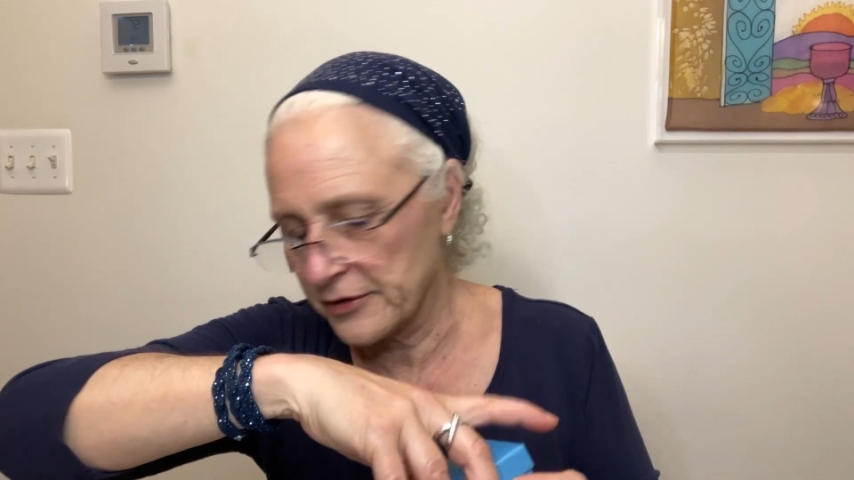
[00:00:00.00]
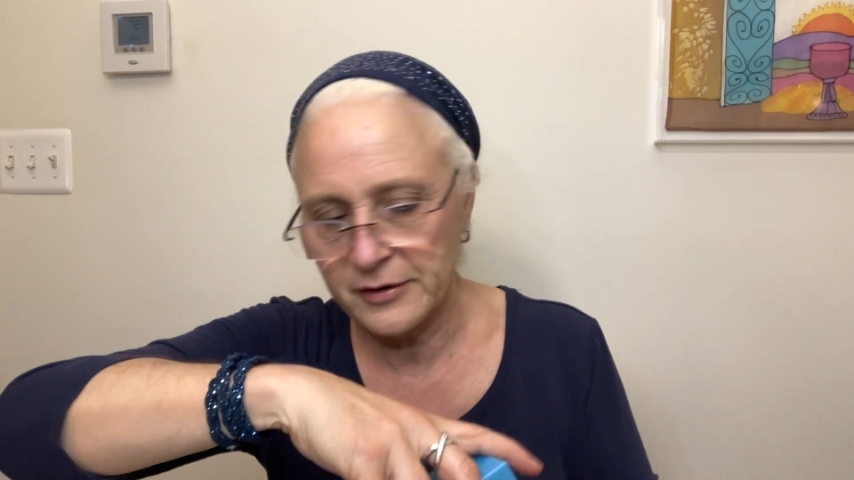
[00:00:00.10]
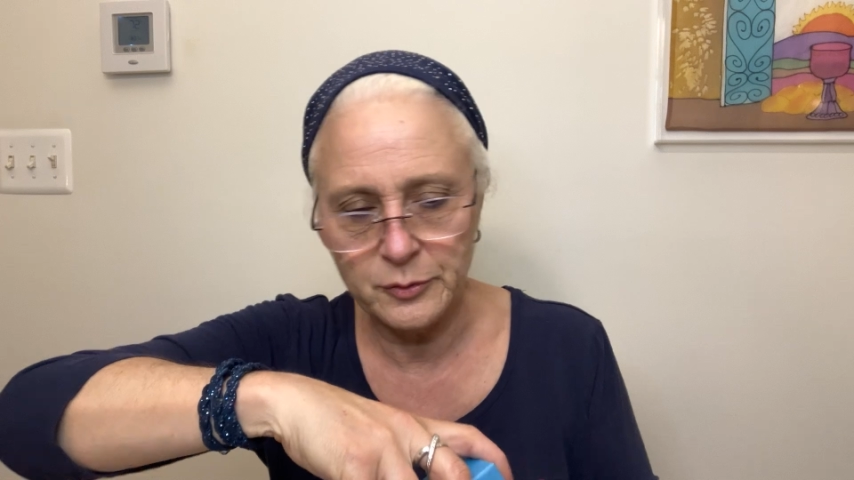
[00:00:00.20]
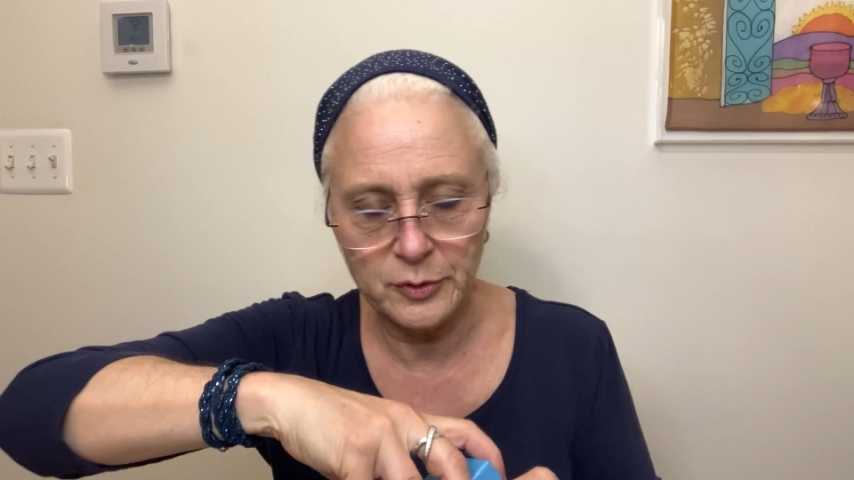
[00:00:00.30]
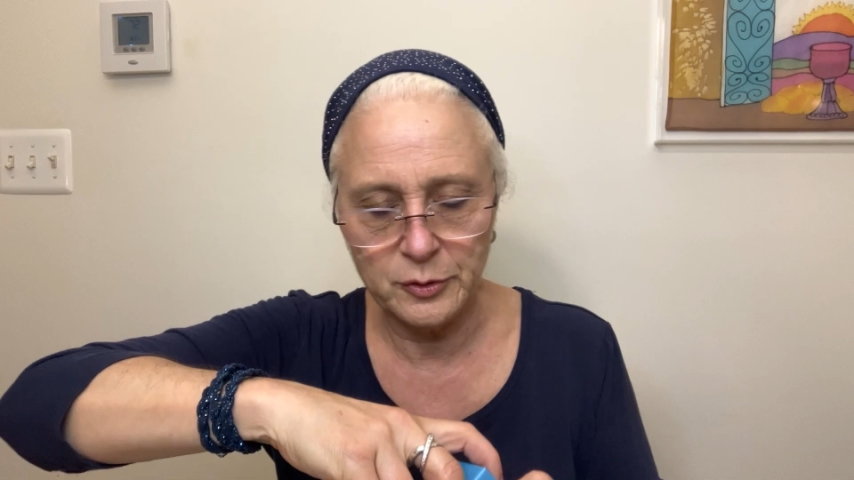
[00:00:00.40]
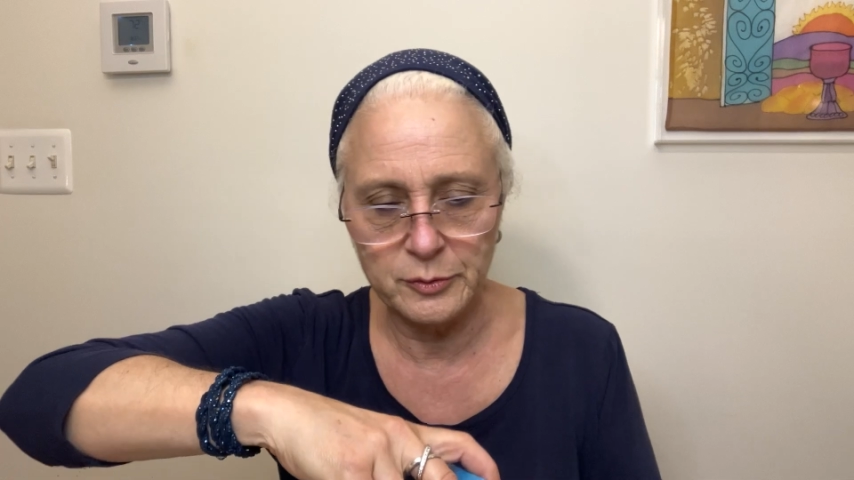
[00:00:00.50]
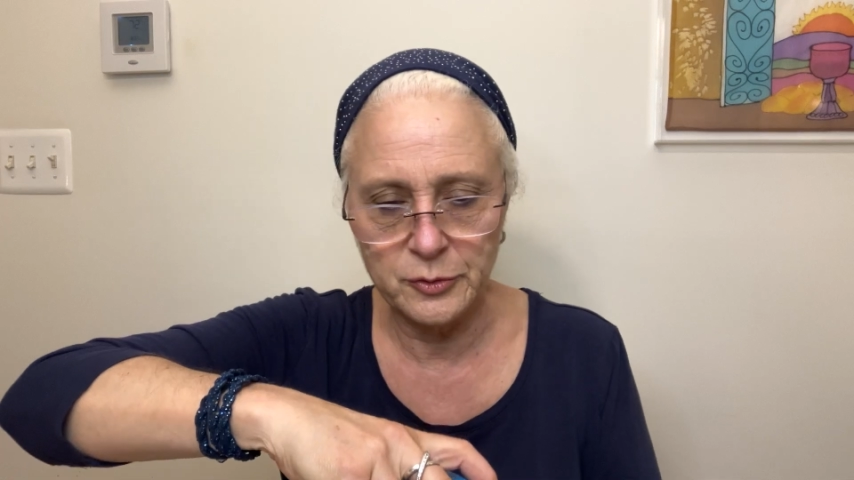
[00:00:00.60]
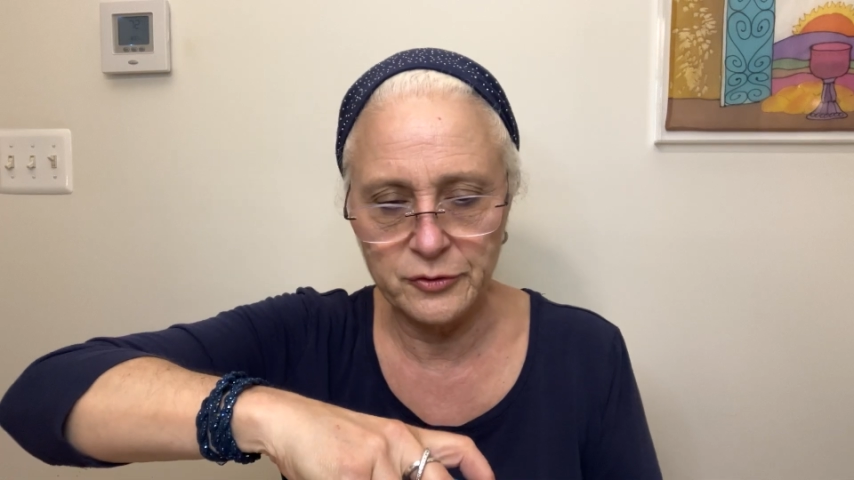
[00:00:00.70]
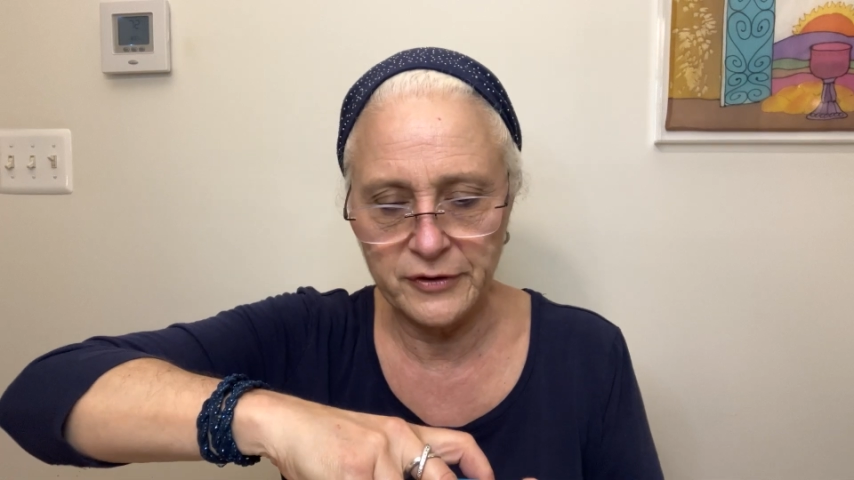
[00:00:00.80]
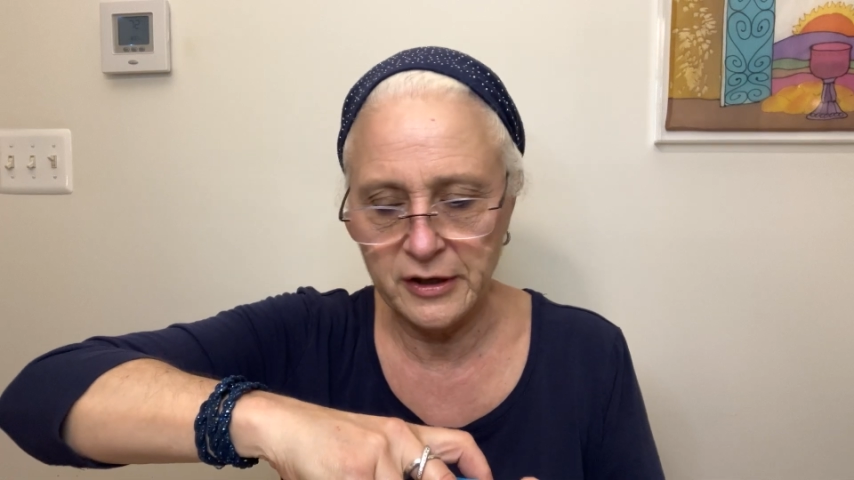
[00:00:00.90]
and then we will
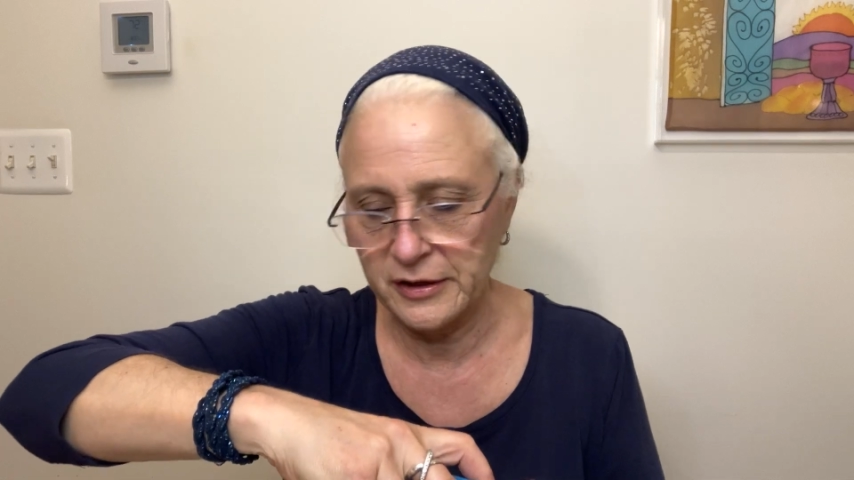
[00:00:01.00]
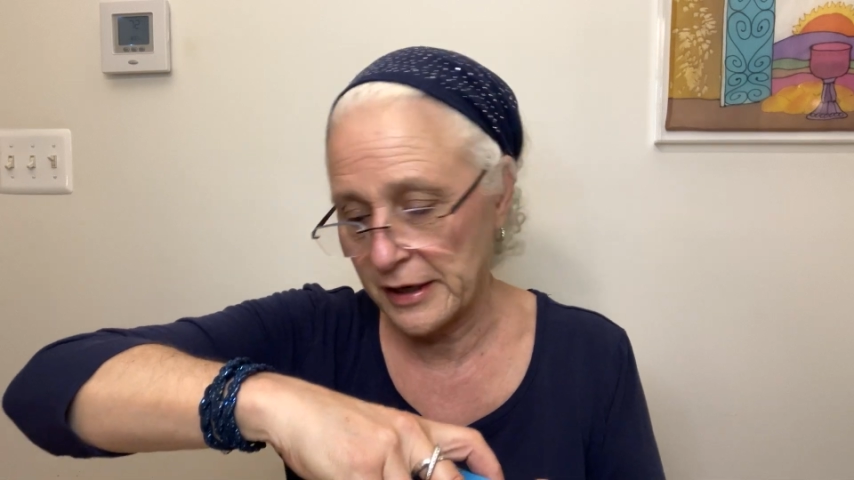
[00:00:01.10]
move on.